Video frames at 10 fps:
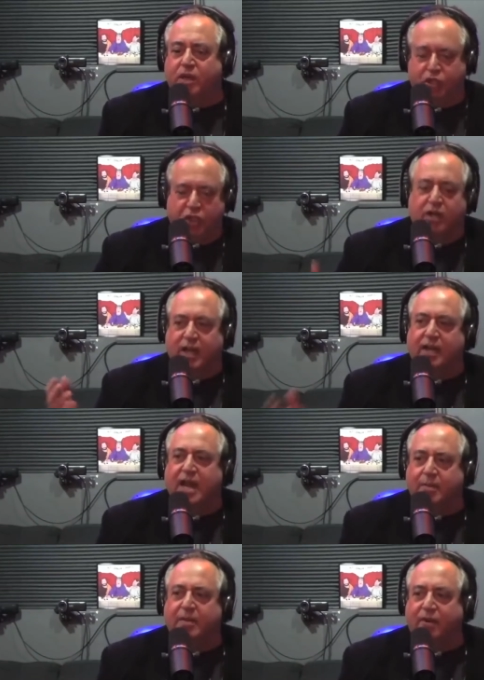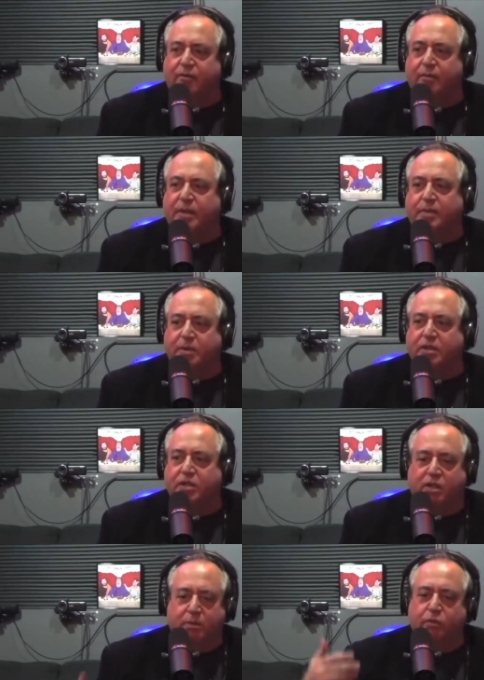He should have got nominated for Best
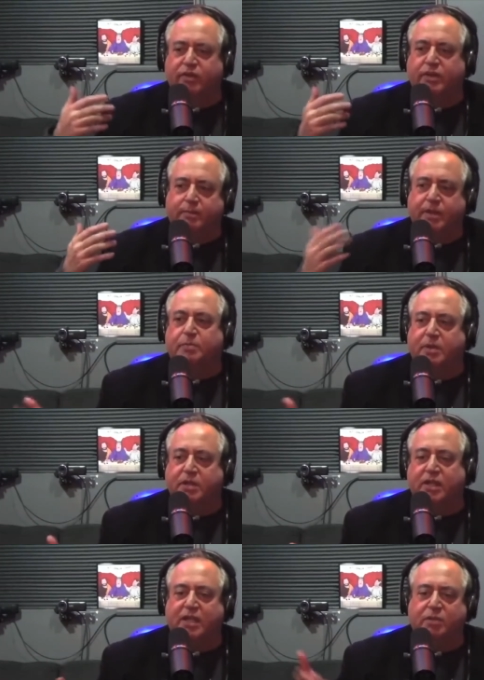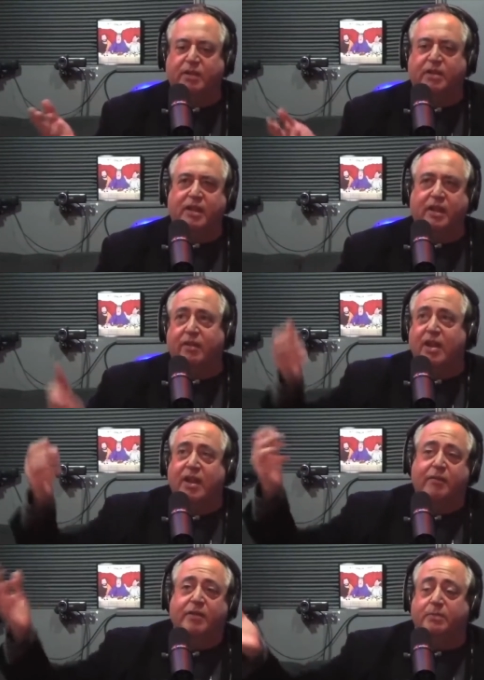Picture. The movie's a Best Picture. That should be a thing.
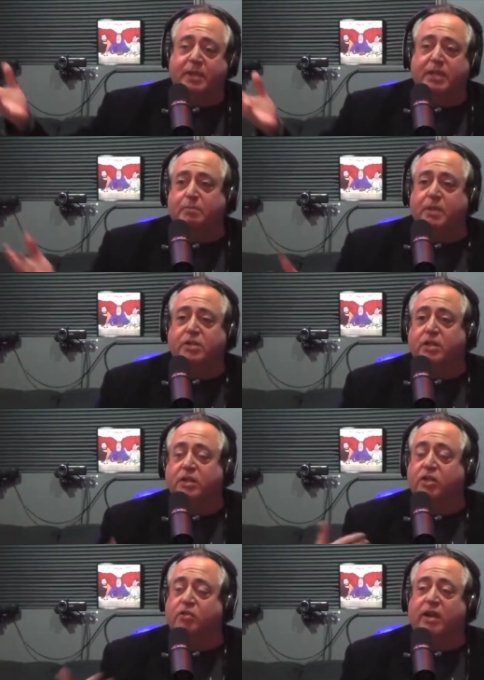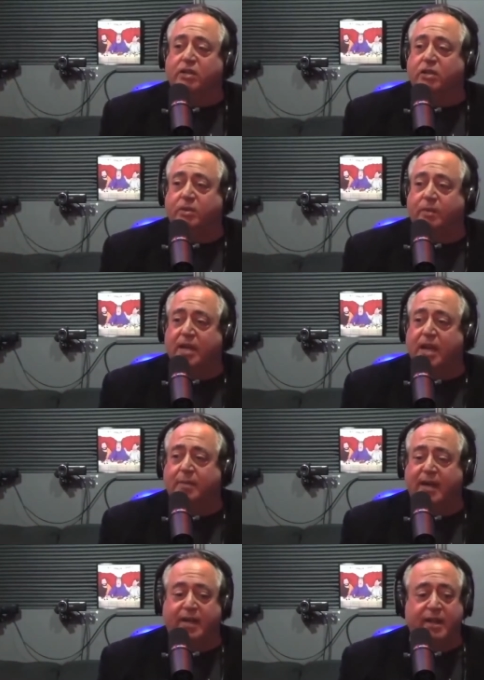If it's a Best Picture, the director should be
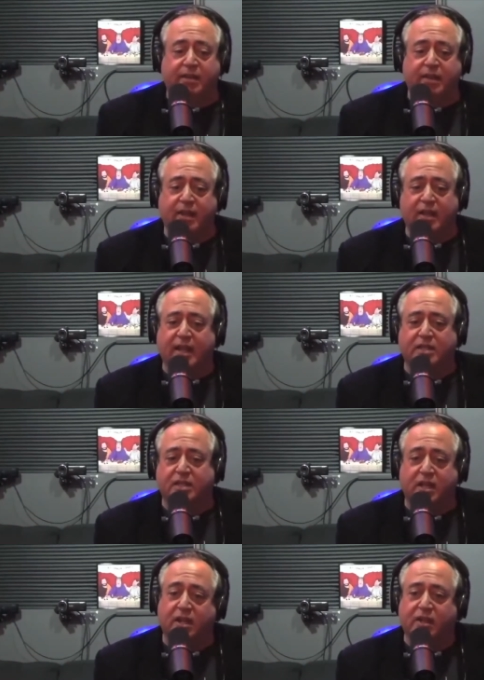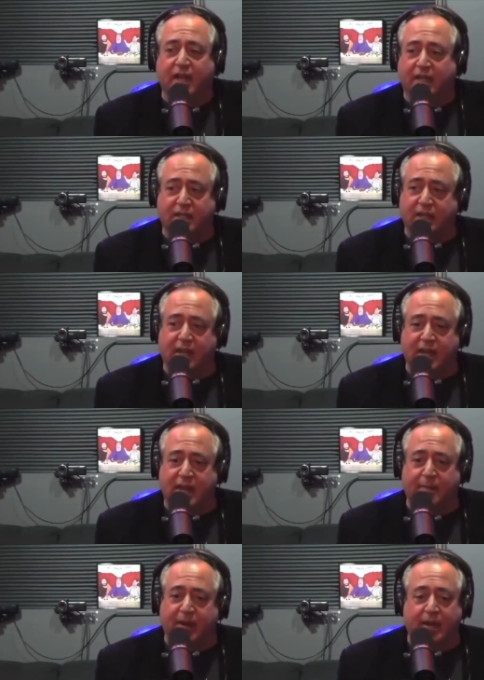nominated. Nothing against the other guys that got
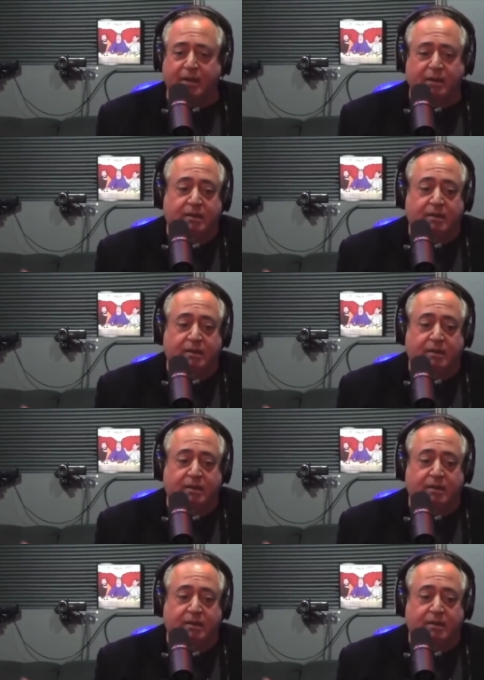nominated.